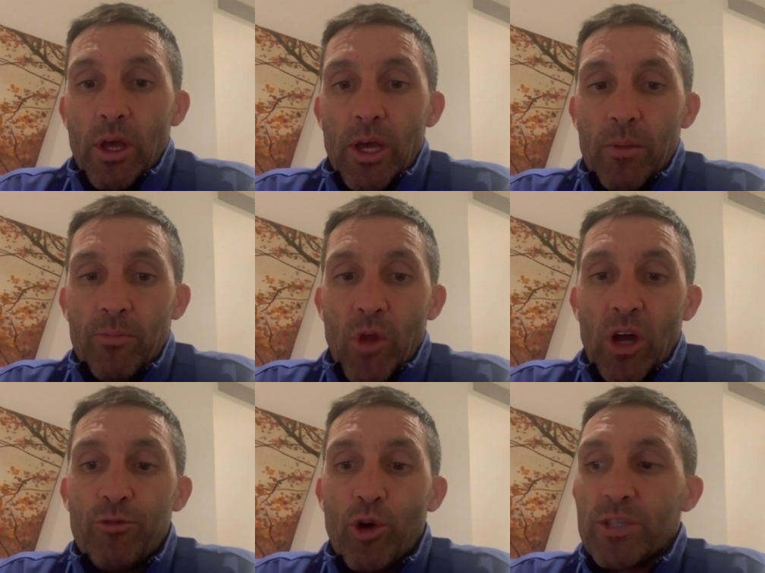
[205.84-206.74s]
um,
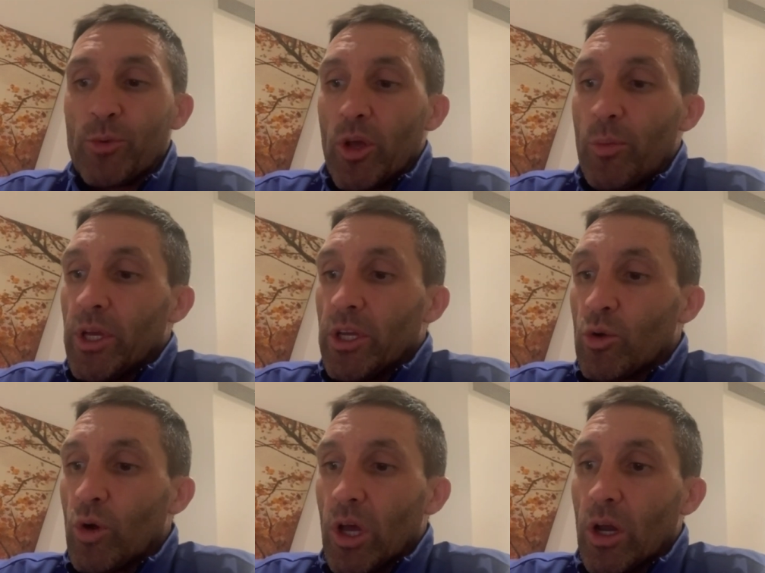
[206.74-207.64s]
I voiced my opinion
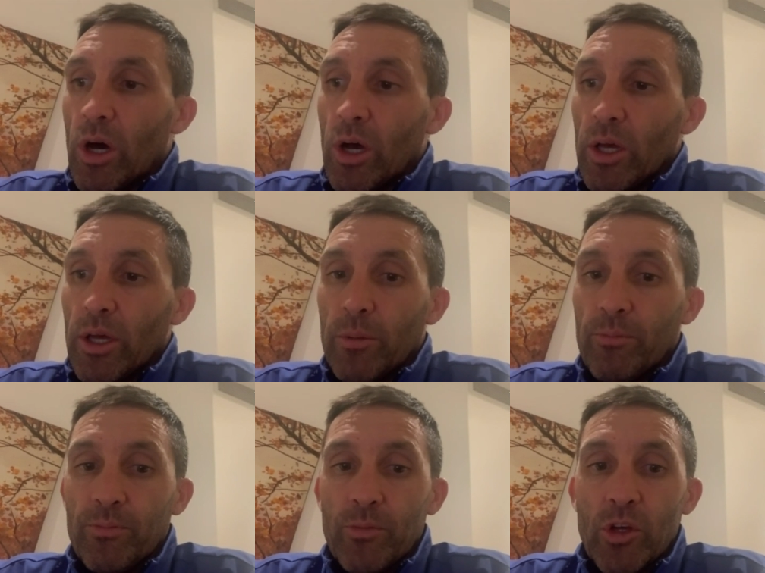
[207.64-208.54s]
quite a lot.
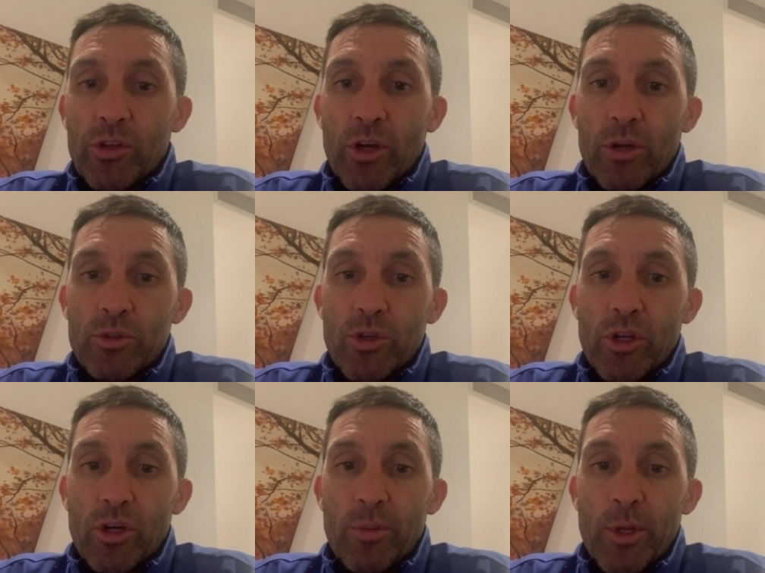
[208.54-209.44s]
Um, I thought it was
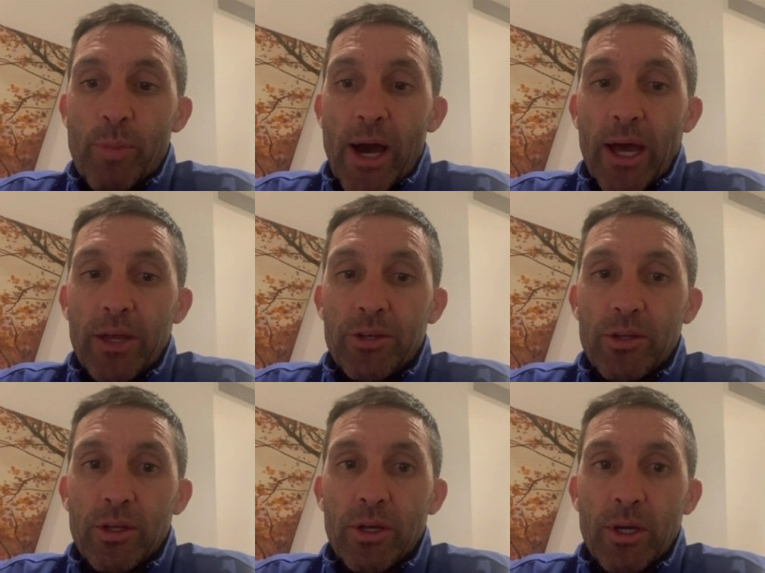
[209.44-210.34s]
only going to be bad,
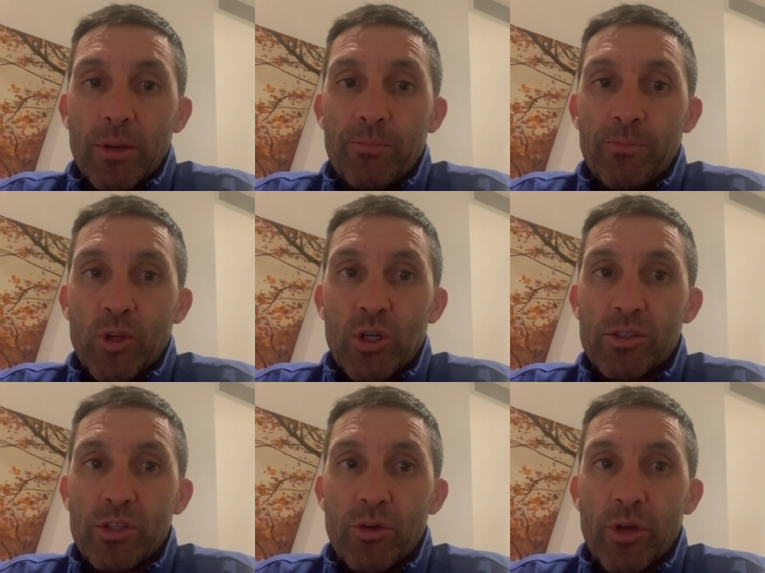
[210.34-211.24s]
um,
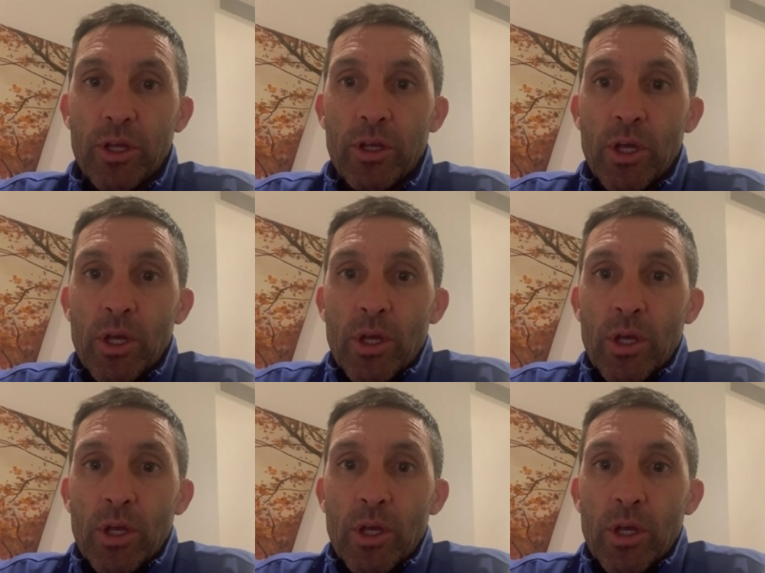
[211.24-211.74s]
considering